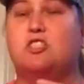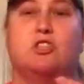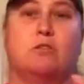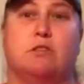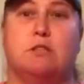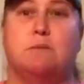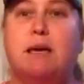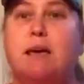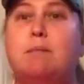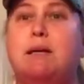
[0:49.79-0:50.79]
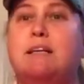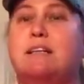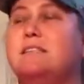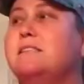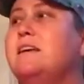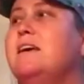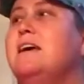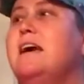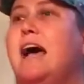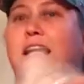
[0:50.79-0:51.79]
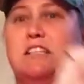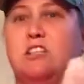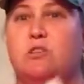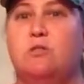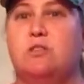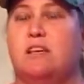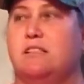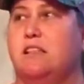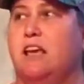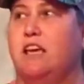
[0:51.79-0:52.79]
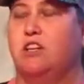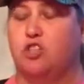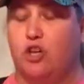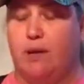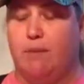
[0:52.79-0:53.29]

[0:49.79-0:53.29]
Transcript: generally speaking, because I like to use things and they get dirty.